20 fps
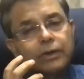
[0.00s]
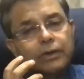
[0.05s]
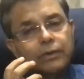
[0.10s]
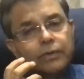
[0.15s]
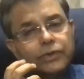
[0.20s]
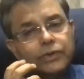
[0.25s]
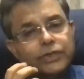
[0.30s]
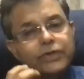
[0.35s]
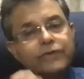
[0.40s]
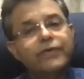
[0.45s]

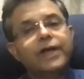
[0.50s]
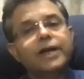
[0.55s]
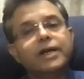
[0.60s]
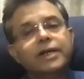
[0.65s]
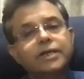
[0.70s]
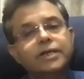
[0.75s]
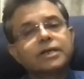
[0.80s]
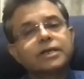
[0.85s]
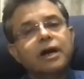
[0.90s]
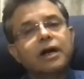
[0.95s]

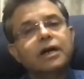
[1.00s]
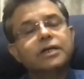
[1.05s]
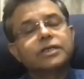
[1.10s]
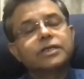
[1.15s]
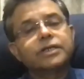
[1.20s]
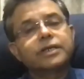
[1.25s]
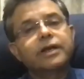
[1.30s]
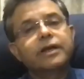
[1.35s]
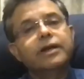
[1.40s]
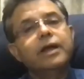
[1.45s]
severely scarred
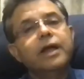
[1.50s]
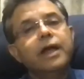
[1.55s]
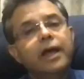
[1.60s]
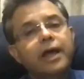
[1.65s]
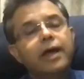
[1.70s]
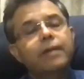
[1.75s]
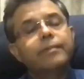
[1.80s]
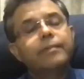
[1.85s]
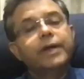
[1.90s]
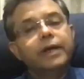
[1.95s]
skin,
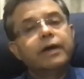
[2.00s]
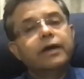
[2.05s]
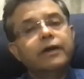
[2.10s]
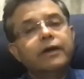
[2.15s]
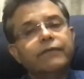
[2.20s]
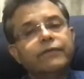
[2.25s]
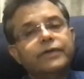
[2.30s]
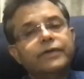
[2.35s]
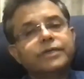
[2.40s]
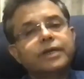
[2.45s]

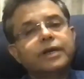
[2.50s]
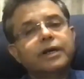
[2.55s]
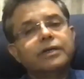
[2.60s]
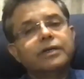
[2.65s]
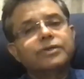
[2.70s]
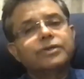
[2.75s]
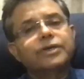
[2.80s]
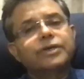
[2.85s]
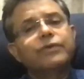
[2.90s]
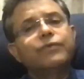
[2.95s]
MNRF is the
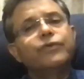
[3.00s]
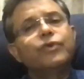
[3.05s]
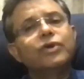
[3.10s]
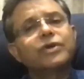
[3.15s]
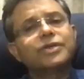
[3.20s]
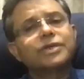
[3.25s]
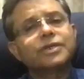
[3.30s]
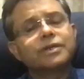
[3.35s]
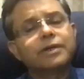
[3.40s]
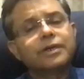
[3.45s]
answer. If you
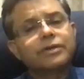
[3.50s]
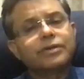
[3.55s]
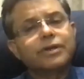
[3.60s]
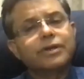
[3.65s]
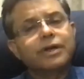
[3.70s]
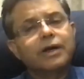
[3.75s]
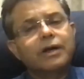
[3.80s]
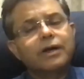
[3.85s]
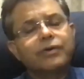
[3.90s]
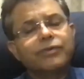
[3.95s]

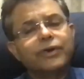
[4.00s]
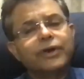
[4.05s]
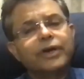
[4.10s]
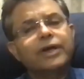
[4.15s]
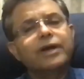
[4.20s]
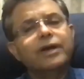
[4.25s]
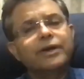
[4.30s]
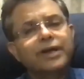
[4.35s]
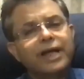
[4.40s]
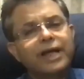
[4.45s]
are
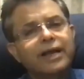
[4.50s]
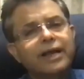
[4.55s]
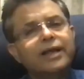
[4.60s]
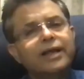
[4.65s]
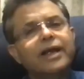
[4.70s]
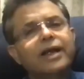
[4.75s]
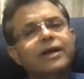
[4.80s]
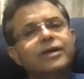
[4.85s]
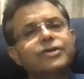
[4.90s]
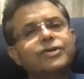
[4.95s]
treating a
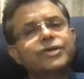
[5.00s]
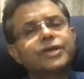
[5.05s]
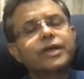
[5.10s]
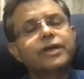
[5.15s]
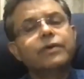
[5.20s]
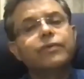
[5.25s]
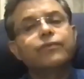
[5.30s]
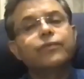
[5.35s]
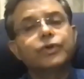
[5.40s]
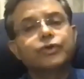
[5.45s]
delicate
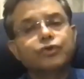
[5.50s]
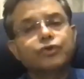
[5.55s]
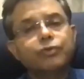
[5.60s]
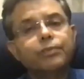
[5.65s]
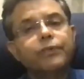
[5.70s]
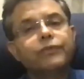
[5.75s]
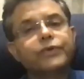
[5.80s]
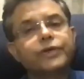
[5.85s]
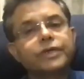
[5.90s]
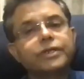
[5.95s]
skin with
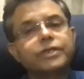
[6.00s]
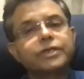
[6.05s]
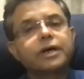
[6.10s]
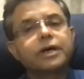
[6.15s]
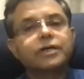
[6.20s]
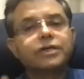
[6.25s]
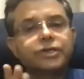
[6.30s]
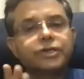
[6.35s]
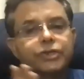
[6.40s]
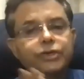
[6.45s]
superficial
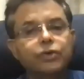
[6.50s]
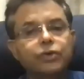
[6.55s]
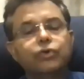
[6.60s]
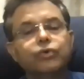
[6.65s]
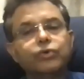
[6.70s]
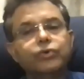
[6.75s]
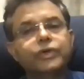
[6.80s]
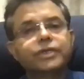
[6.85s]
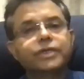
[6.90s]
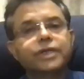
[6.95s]
scars,
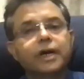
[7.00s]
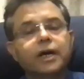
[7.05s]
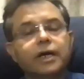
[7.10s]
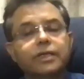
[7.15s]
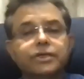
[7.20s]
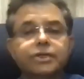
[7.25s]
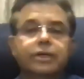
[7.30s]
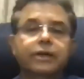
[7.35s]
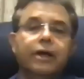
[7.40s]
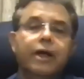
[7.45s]
CO2 is the
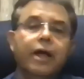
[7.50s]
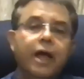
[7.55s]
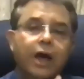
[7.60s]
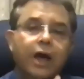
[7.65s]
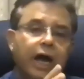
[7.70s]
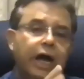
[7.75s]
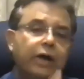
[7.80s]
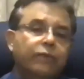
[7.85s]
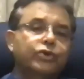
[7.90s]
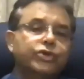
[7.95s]
answer.
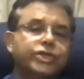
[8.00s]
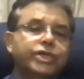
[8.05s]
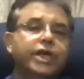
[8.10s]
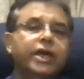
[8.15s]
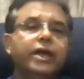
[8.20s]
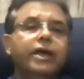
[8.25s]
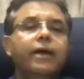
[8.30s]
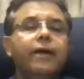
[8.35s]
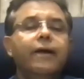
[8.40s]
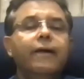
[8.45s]
I would
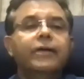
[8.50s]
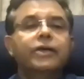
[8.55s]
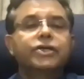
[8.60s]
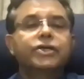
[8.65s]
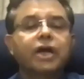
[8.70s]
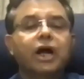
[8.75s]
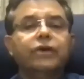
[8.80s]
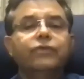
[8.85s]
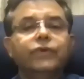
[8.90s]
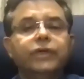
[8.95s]
say
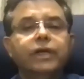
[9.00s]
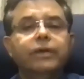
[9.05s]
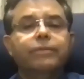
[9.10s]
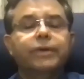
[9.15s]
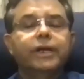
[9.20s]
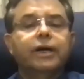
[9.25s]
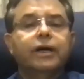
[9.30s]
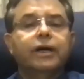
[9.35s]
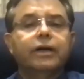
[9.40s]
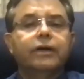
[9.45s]
start with
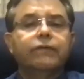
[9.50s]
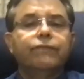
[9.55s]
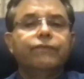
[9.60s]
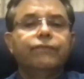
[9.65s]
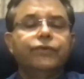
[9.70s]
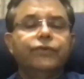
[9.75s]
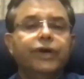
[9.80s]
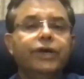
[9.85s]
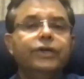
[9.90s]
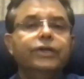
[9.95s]
MNRF,
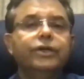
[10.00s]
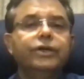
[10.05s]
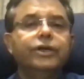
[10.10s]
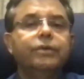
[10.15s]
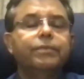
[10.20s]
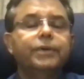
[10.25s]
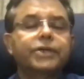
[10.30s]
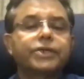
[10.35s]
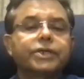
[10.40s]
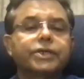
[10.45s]
treat the
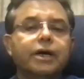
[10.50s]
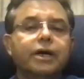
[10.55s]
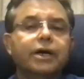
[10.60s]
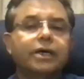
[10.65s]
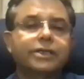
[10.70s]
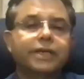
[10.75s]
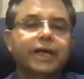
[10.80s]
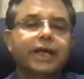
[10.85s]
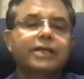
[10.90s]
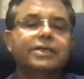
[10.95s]
deeper
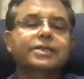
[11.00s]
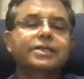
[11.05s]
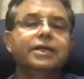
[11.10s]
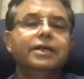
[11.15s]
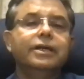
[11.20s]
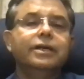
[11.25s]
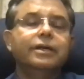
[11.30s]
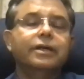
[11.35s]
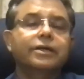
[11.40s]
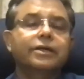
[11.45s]
scars. As
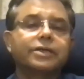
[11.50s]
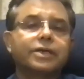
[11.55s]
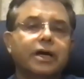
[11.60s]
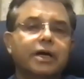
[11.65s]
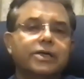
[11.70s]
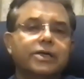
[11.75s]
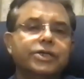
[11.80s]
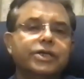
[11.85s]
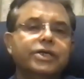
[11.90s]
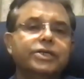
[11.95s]
the
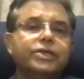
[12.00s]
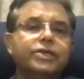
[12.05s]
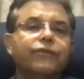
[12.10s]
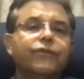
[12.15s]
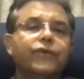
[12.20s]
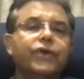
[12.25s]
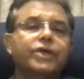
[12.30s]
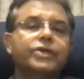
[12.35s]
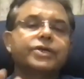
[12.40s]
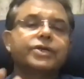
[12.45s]
scars
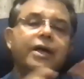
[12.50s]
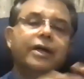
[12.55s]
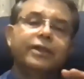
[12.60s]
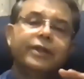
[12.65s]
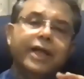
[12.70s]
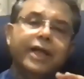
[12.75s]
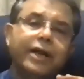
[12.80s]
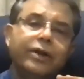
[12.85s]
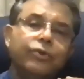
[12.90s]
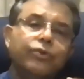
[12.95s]
resurface,
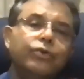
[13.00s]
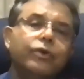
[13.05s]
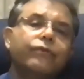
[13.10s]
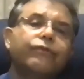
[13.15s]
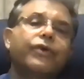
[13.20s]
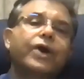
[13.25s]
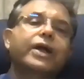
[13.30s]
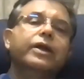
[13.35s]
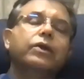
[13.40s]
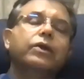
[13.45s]
then do a
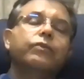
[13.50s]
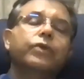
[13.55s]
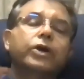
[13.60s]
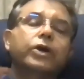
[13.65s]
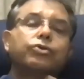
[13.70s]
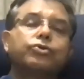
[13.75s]
final 1 or